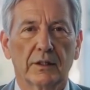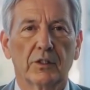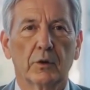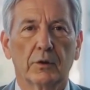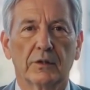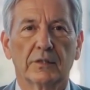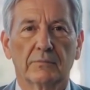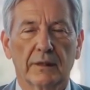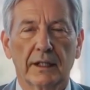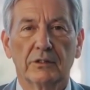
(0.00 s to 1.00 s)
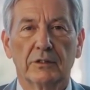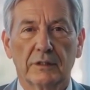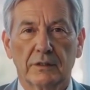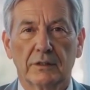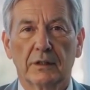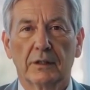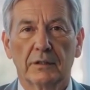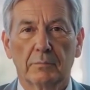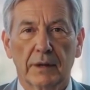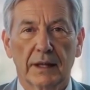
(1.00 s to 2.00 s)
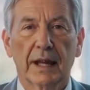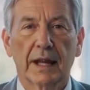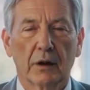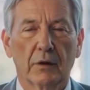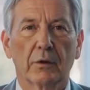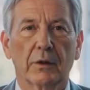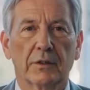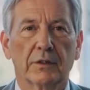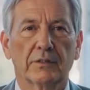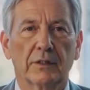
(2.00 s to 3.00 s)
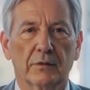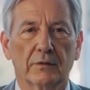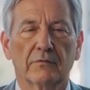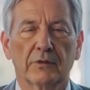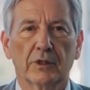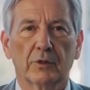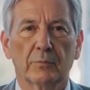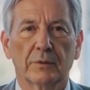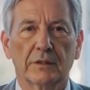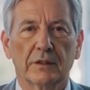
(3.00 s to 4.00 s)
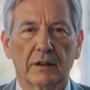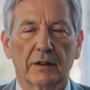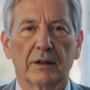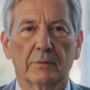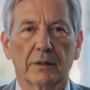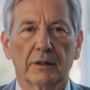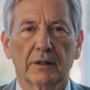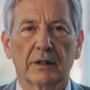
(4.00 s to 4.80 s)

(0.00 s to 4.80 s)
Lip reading: Tourism has traditionally been a cornerstone of Cuba's economy,